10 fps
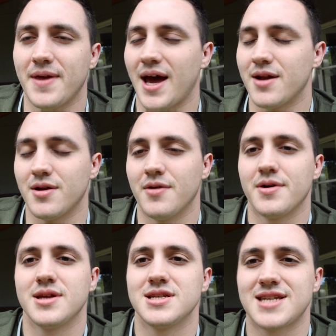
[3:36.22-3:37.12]
I don't know.
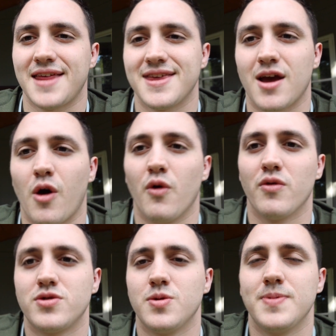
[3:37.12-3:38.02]
Just I think
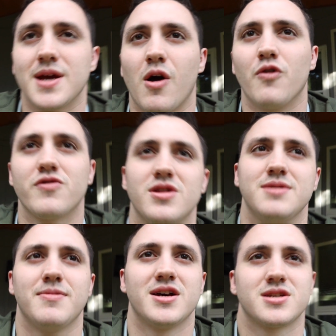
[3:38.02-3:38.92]
being
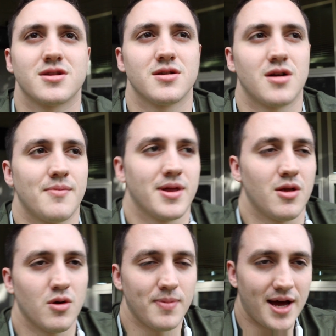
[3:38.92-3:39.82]
overly muscular on my
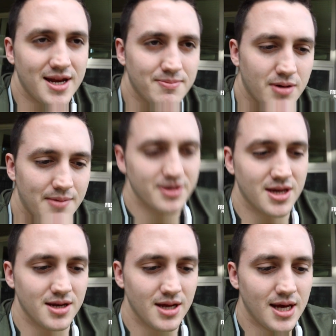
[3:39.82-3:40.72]
lower body probably
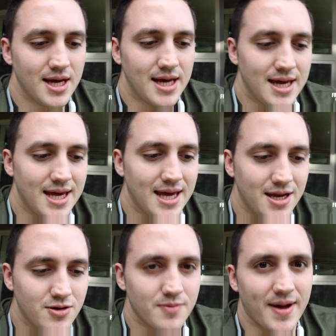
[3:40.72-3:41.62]
could
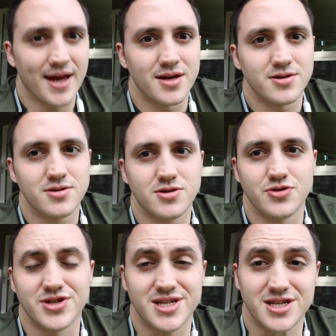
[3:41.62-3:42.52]
hinder my
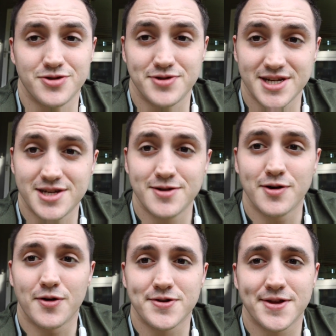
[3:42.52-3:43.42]
ju- jujitsu
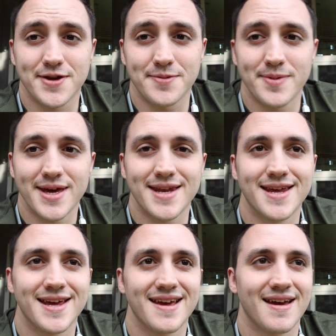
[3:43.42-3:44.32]
goals a little bit.
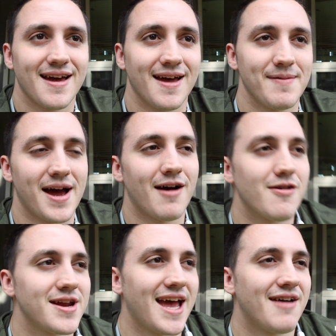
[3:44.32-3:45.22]
I mean, I
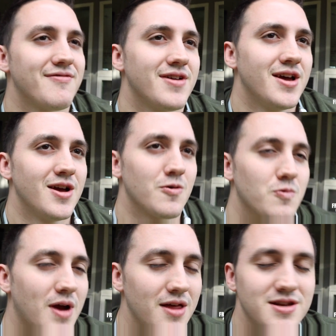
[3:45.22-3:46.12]
already have
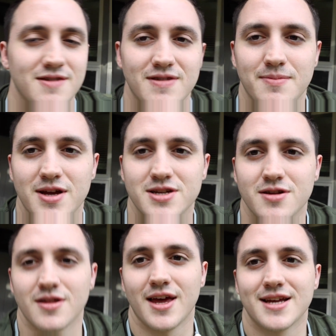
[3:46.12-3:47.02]
relatively
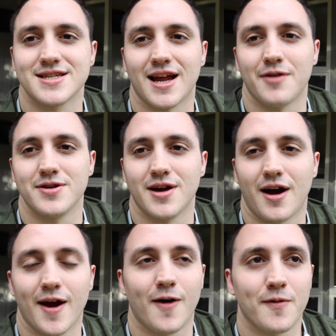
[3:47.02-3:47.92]
muscular legs, and I,
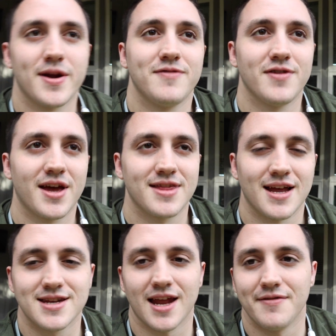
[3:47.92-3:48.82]
I already feel like
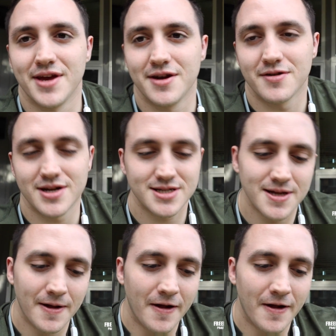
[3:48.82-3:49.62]
that's kind of a hindrance.